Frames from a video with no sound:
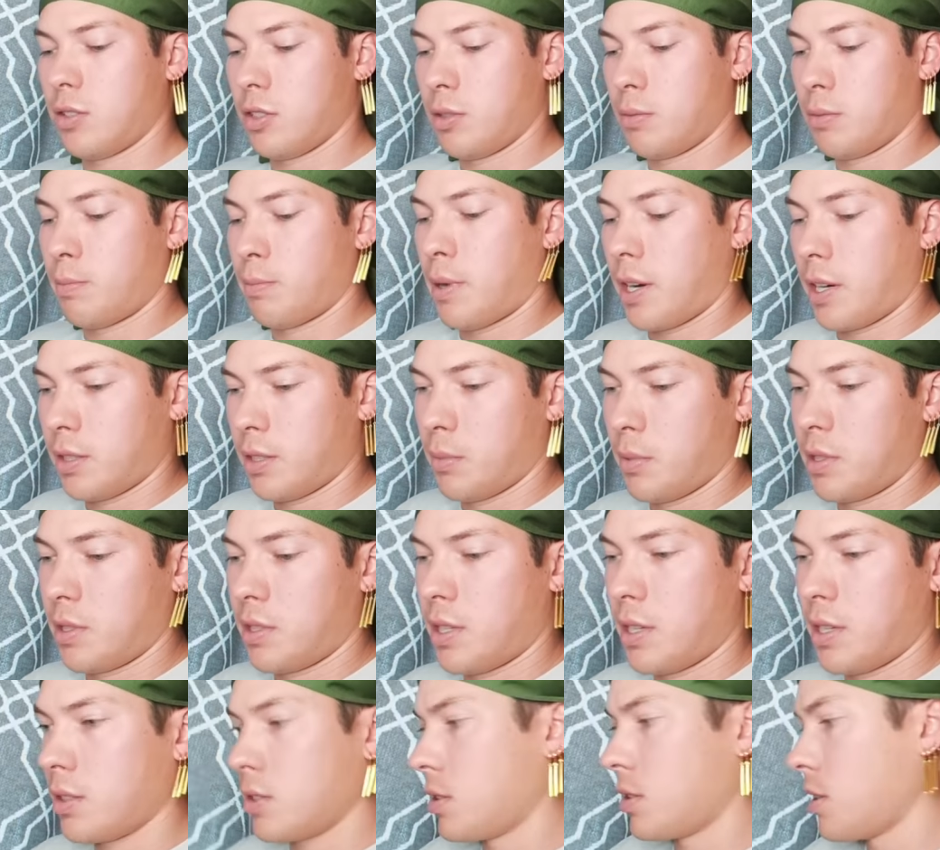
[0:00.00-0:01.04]
This is box number
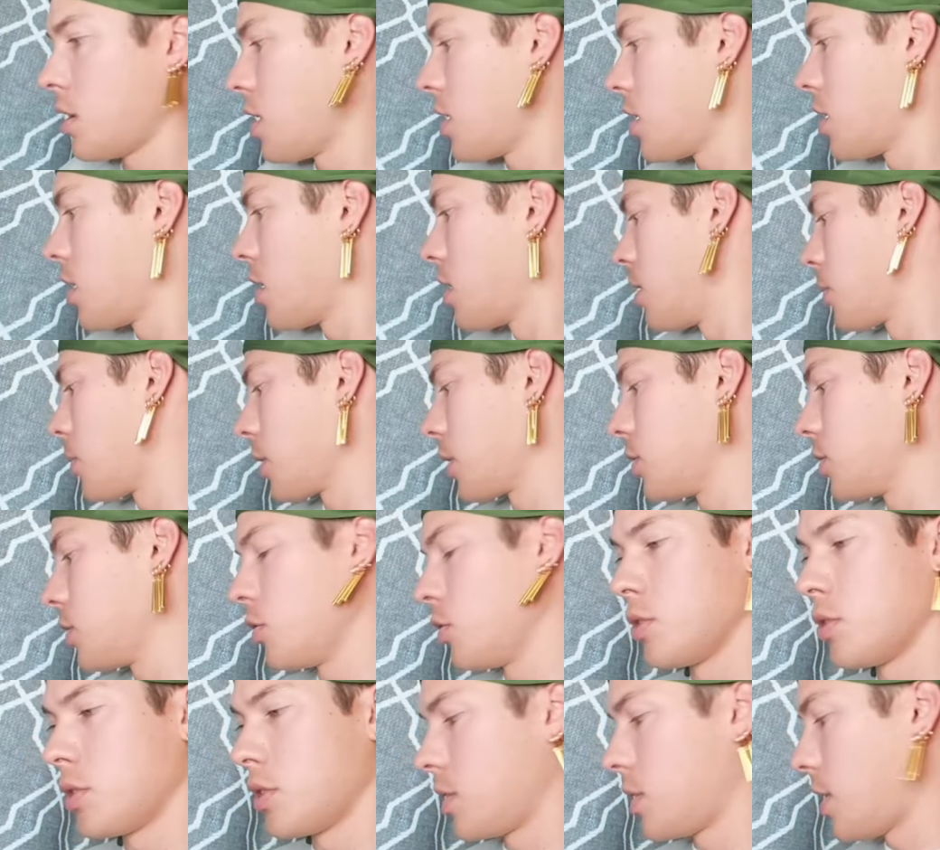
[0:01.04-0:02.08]
six. We're going to
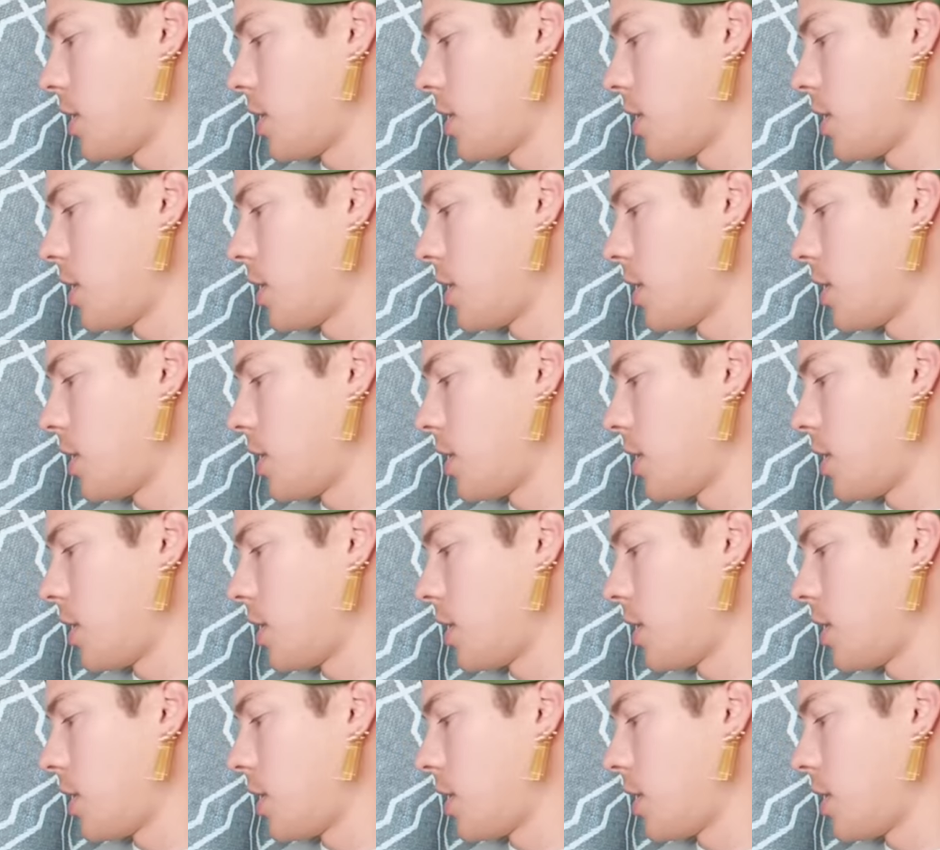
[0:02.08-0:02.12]
do this